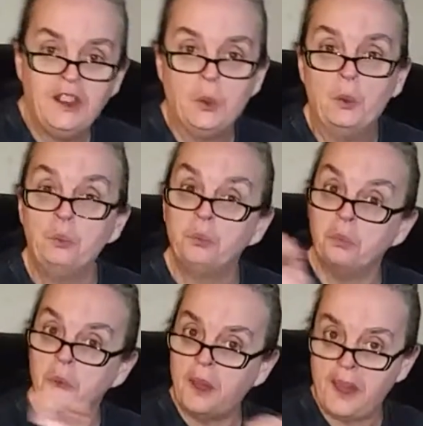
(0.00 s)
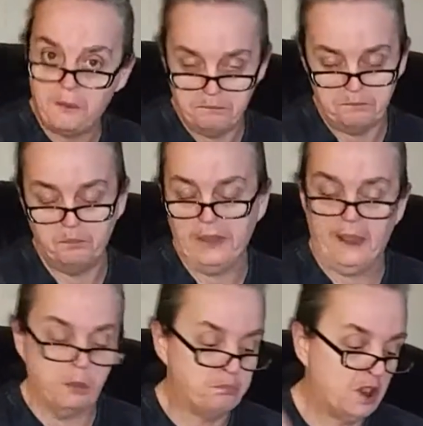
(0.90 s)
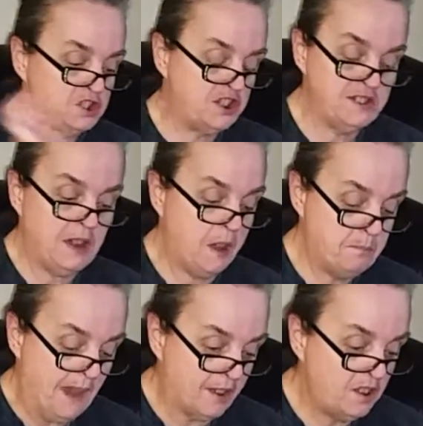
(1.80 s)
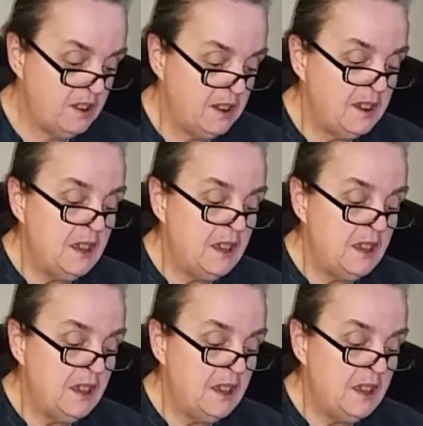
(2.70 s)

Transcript: you know, like a brushing type pattern.